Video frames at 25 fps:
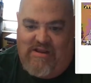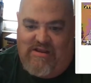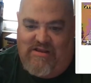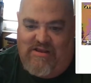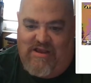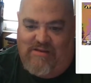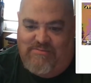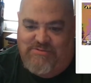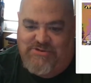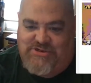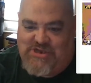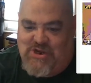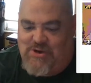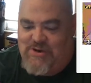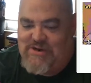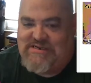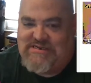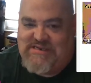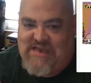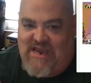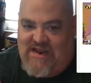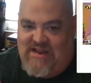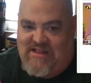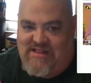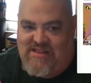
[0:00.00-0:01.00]
I'm so
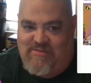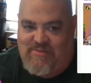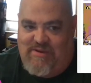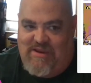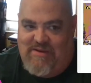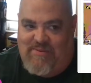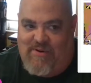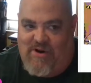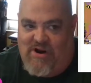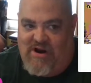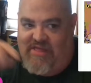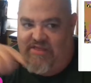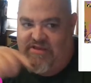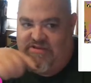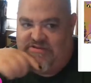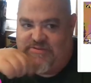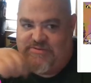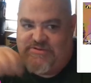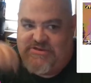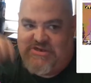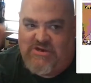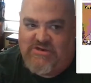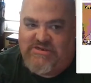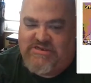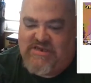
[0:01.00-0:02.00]
excited to be a part of this. I'm
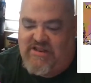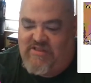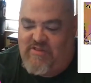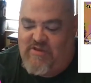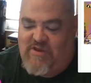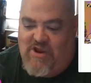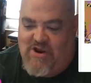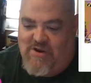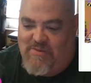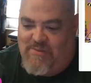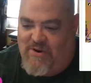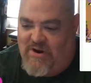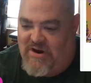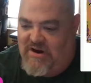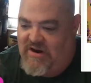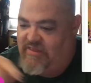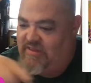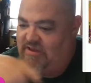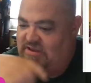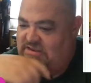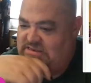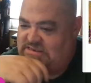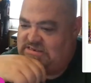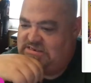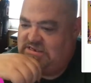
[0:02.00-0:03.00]
so excited that you're a part of
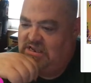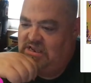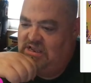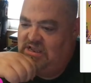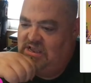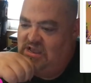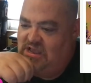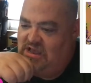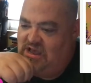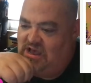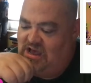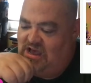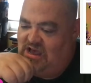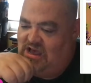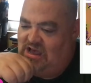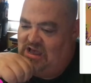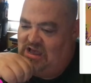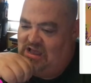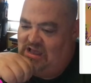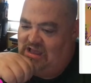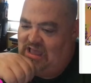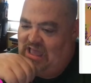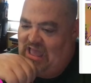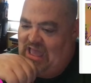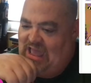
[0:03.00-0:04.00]
this.
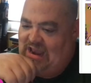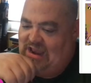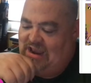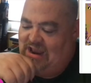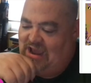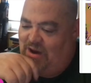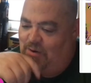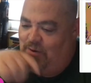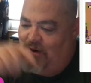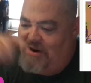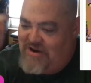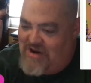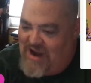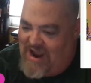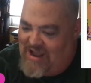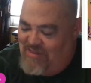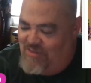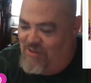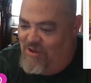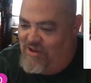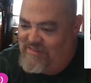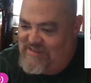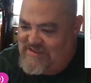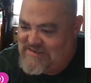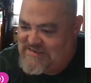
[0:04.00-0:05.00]
And I wonder how
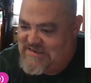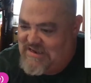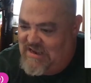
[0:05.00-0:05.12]
long this